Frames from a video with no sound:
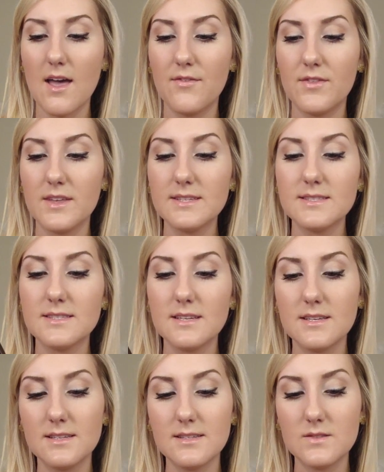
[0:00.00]
if this
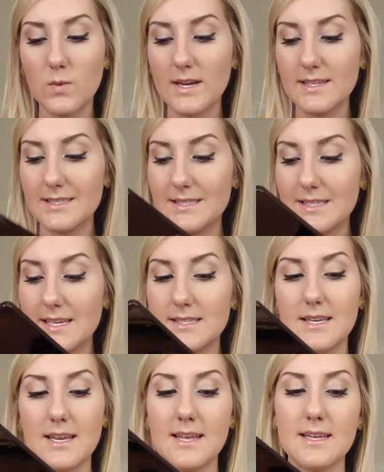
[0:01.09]
is what it
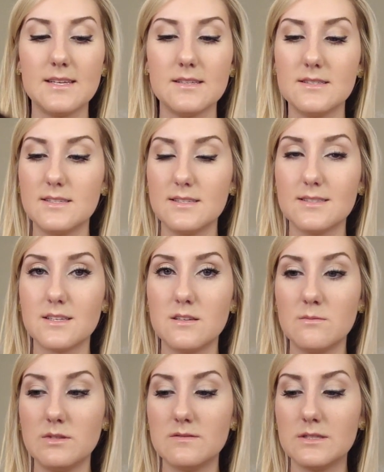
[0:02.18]
says it is, it's going
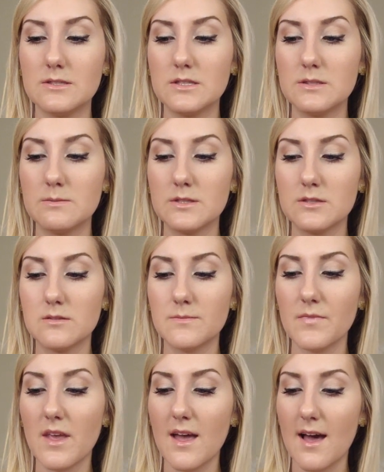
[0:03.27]
to be very special.
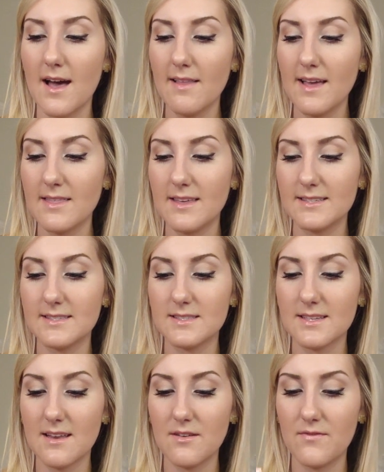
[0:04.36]
I like this.
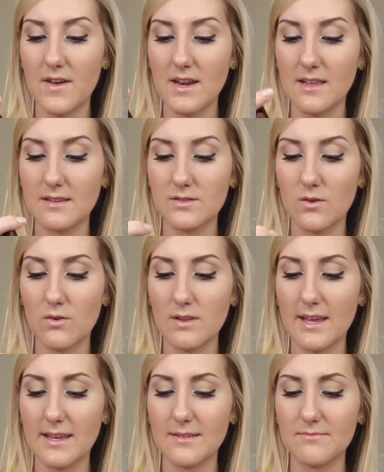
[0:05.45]
It's kind of funny, this whole,
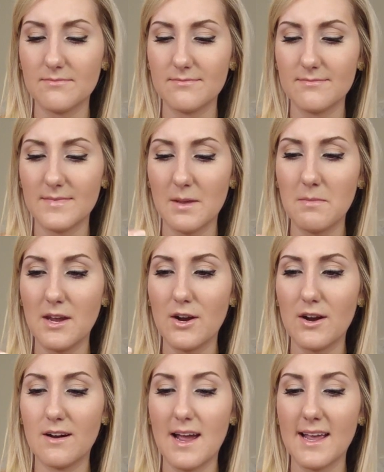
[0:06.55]
like, the
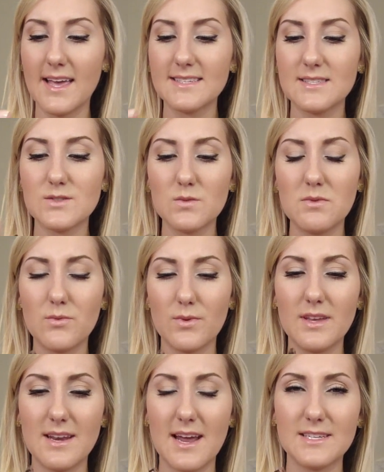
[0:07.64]
mirror. I guess this would be
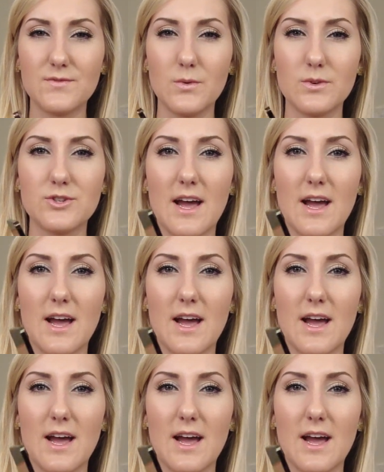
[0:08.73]
really nice if you were